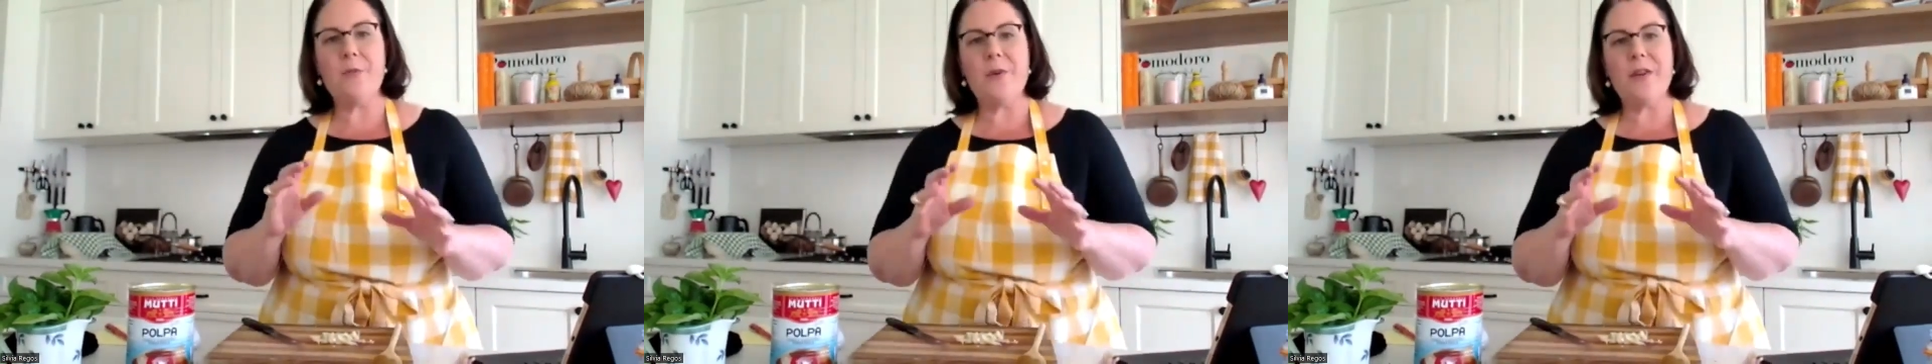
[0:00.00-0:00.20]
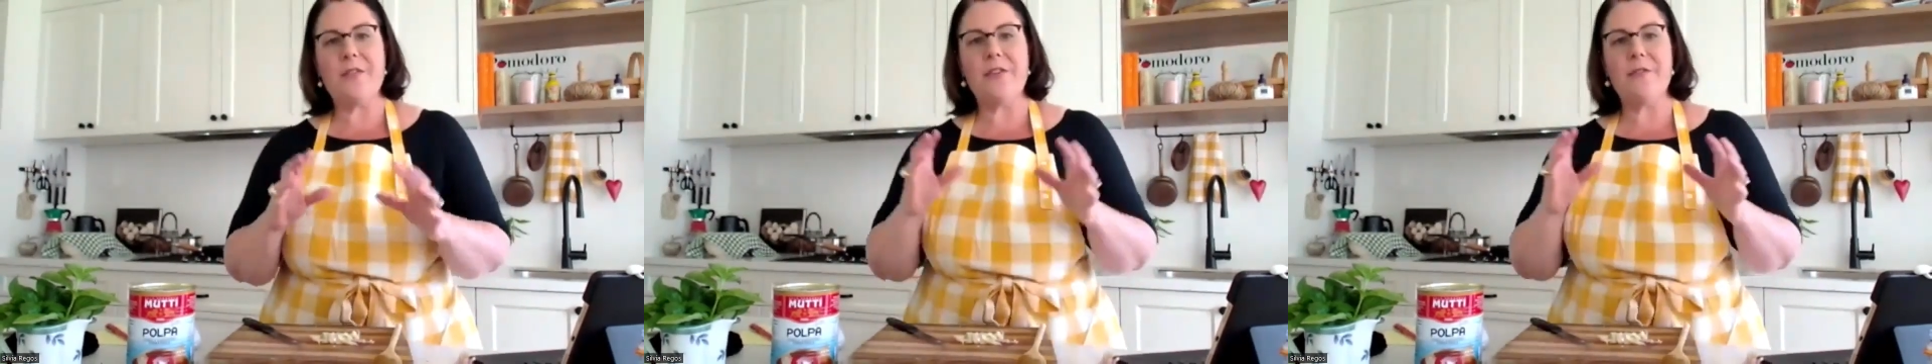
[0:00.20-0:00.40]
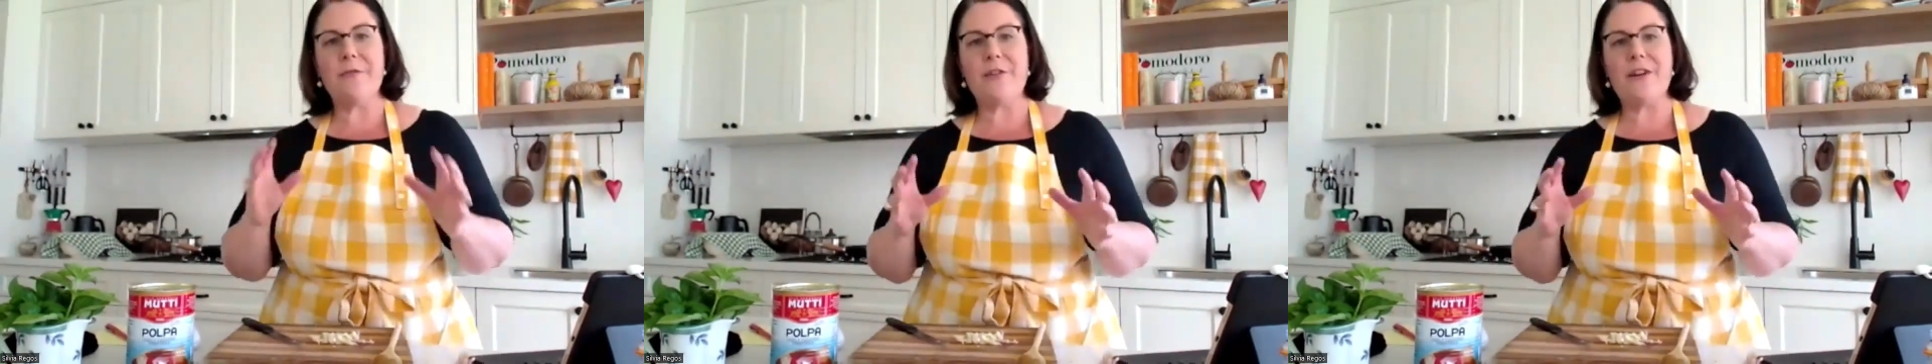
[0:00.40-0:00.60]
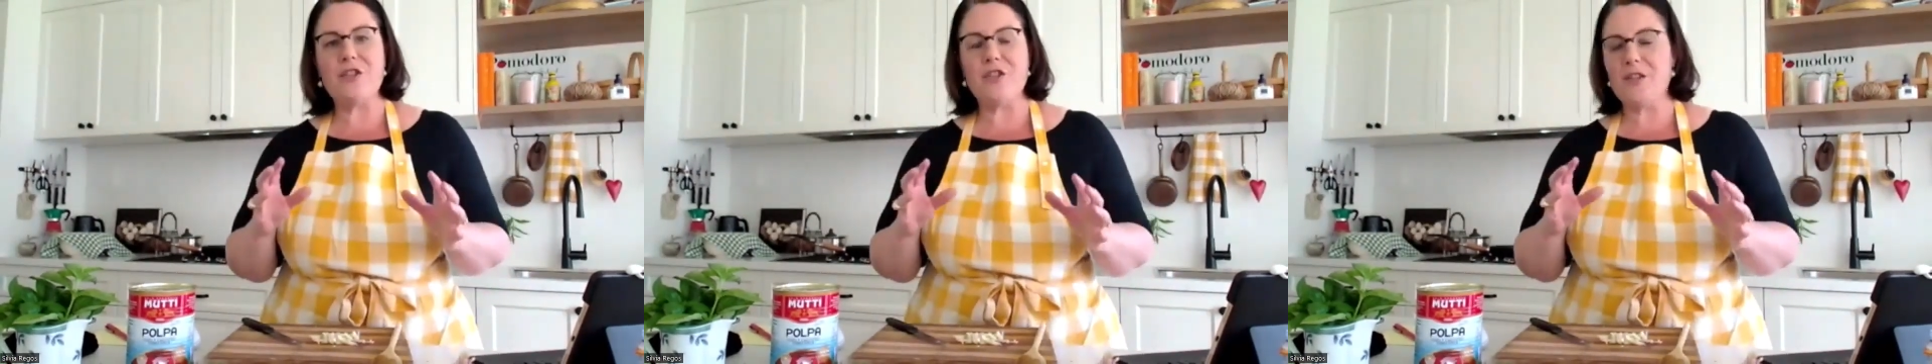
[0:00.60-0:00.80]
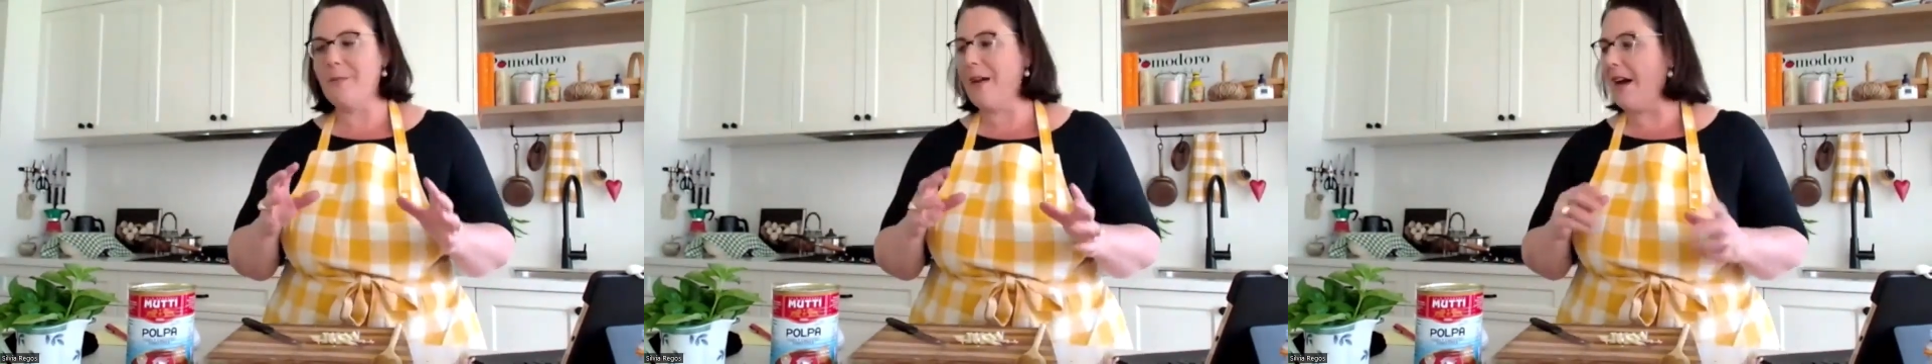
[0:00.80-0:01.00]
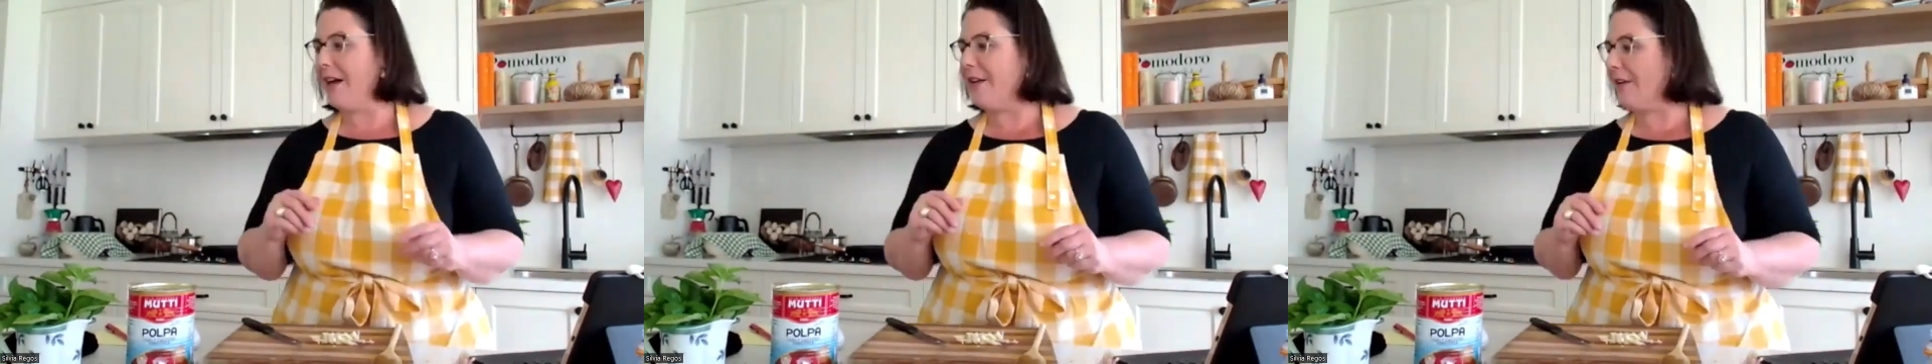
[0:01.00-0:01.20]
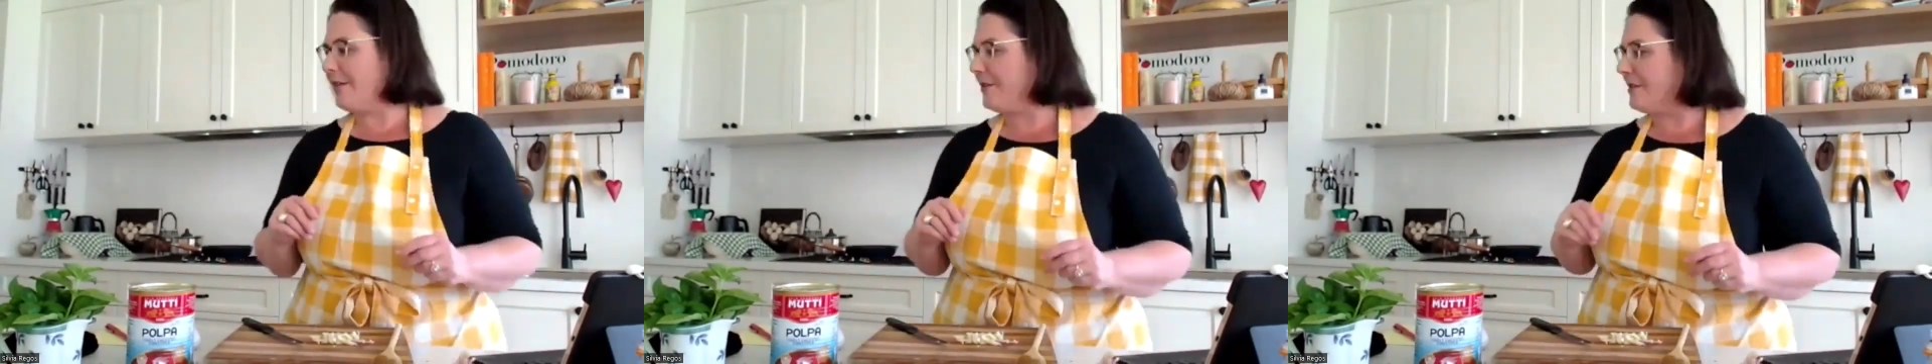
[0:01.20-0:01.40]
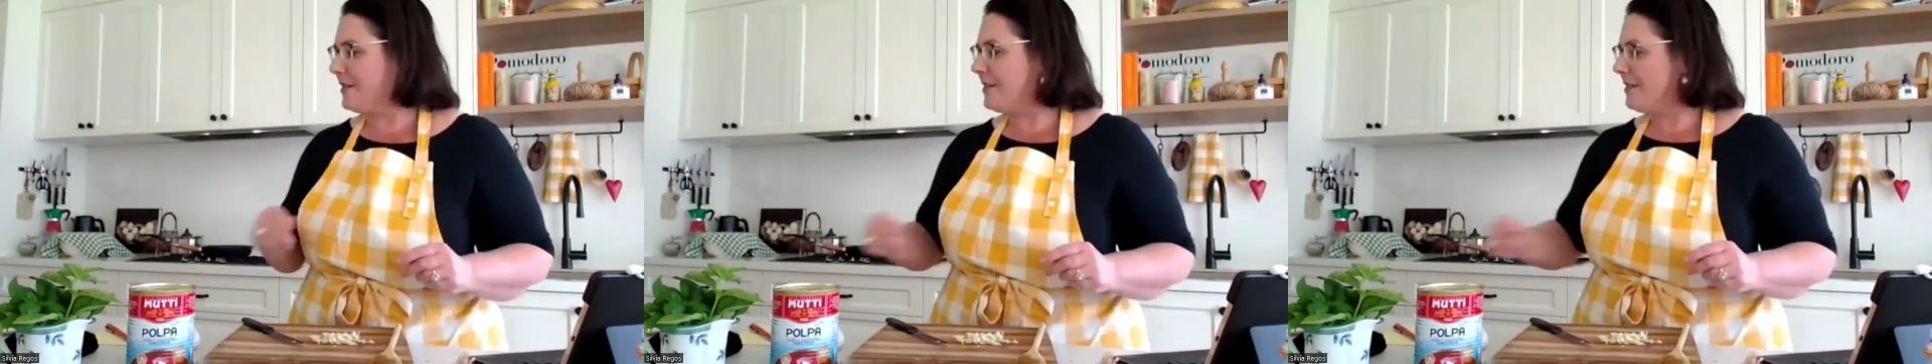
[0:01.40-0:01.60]
with the fresh
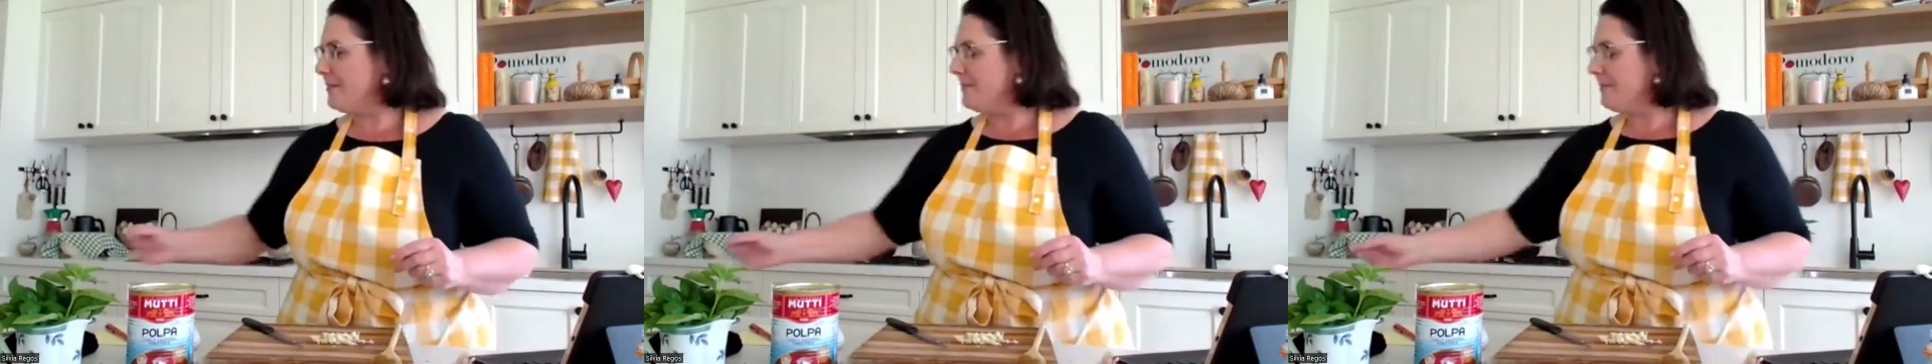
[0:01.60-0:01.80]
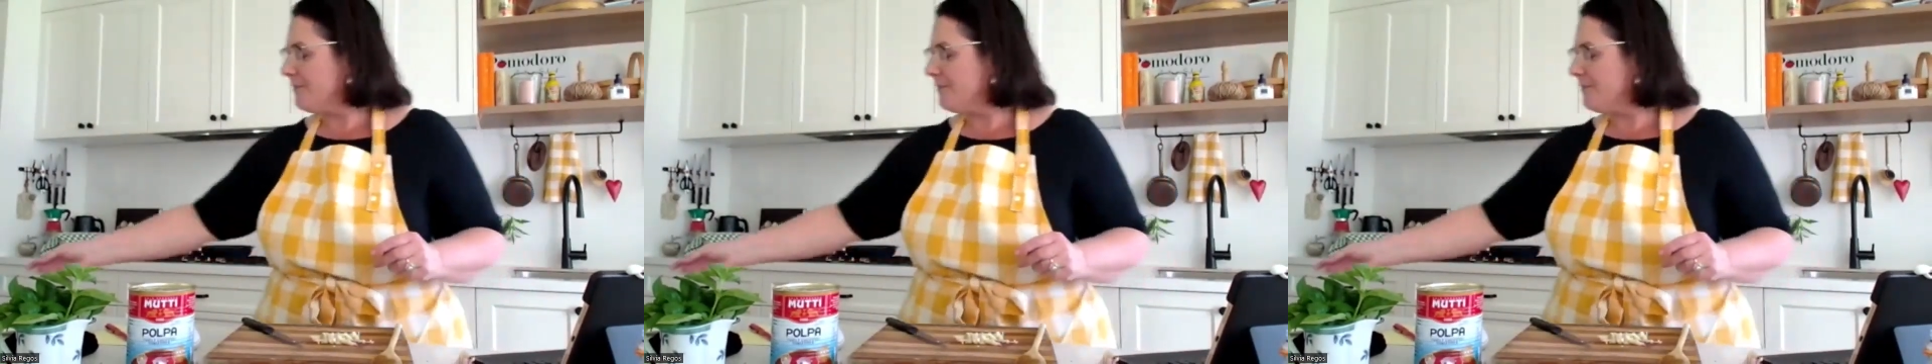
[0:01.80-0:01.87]
tomatoes.